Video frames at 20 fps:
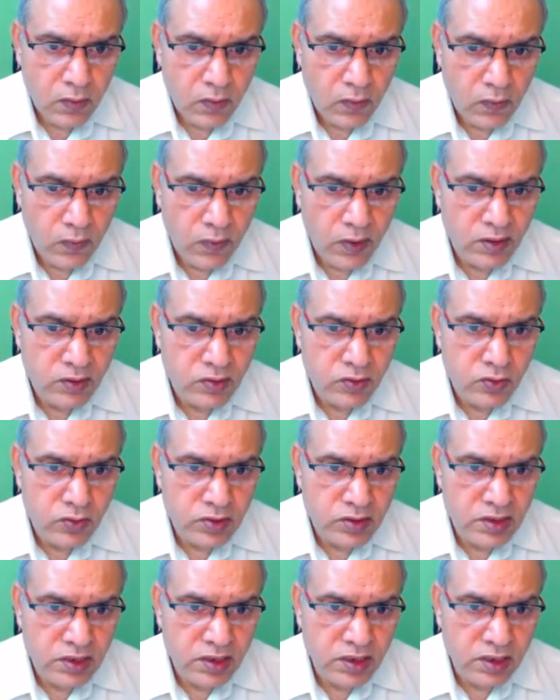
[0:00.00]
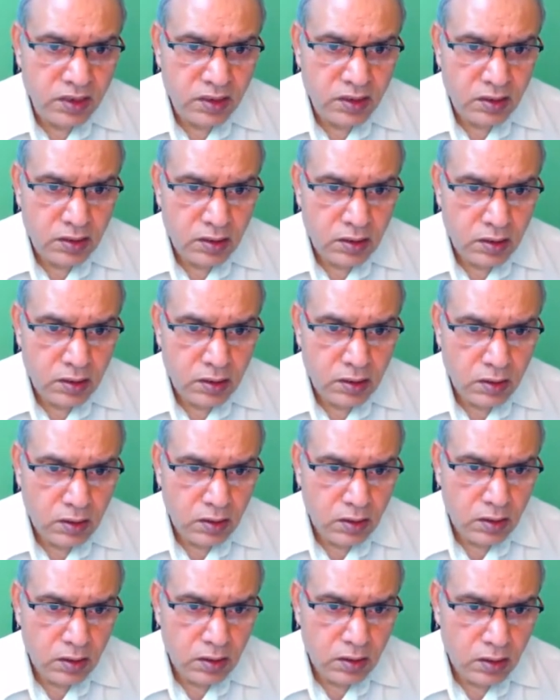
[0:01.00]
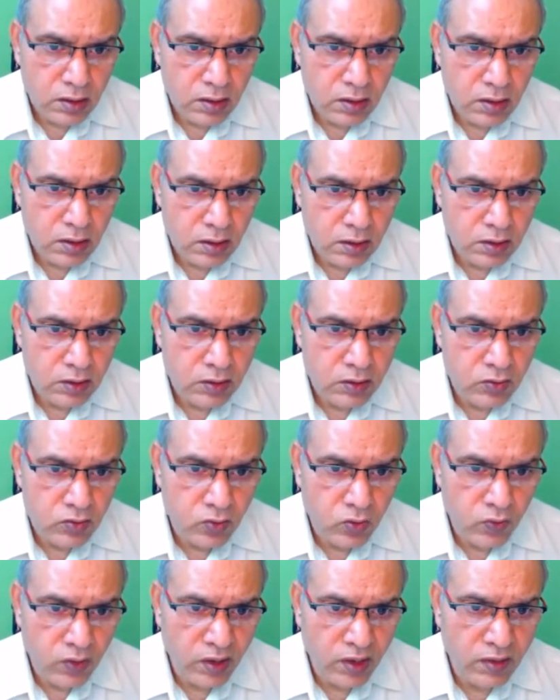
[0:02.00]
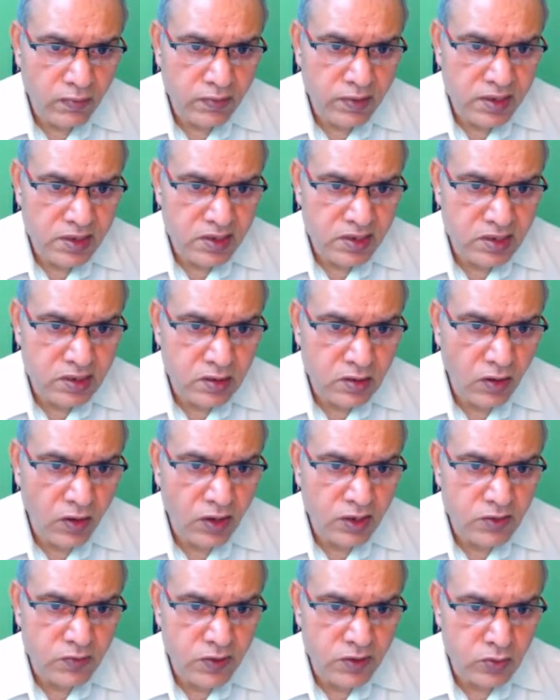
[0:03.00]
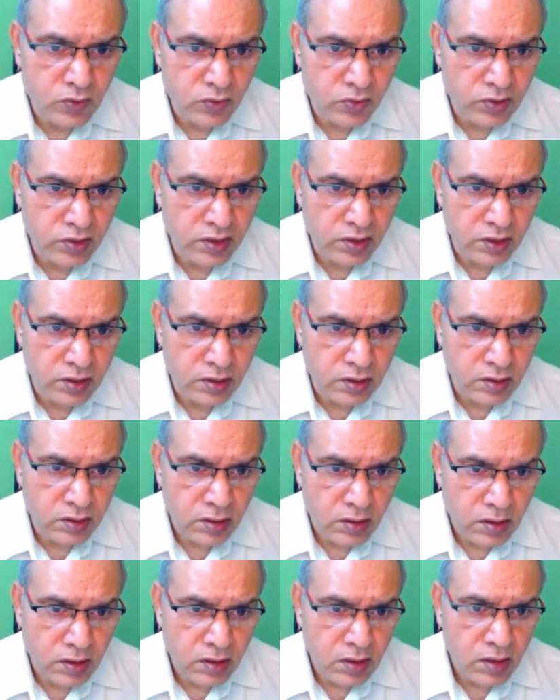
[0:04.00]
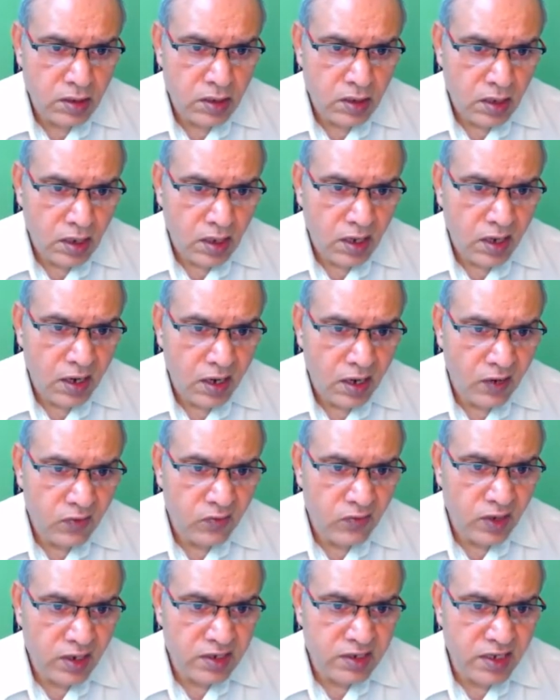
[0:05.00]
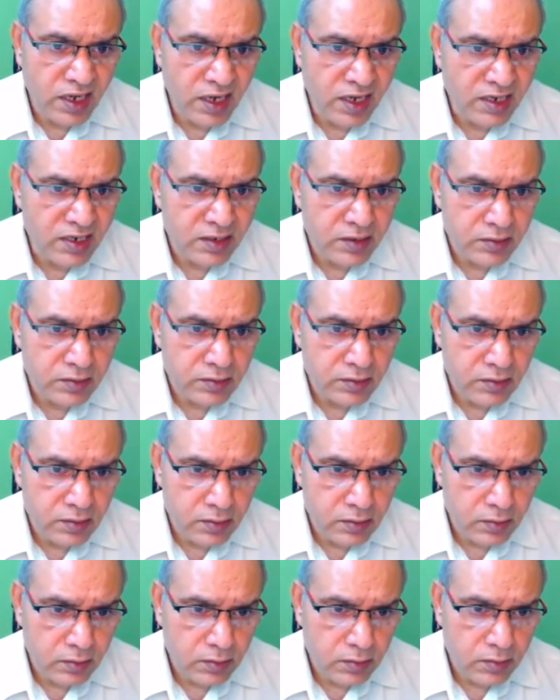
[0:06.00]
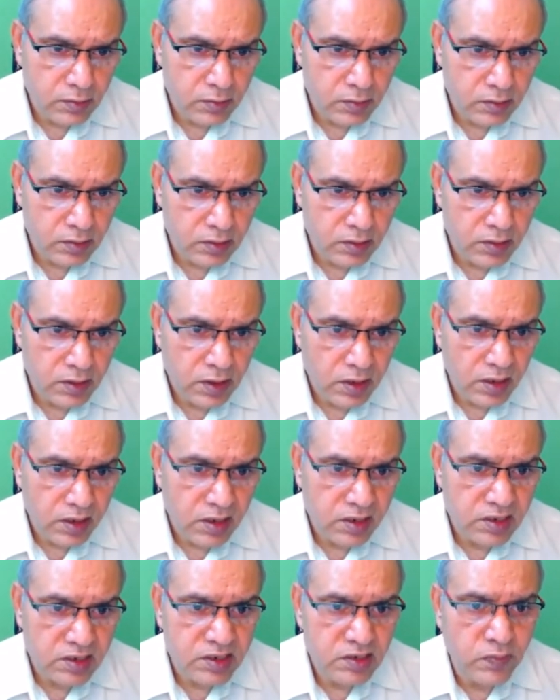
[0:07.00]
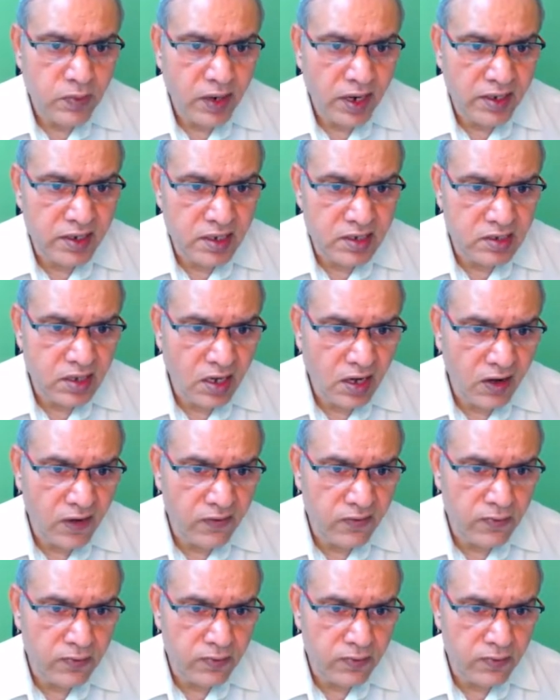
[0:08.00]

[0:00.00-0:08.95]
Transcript: 120 into 1 means cos 120. And what is that? It is minus half.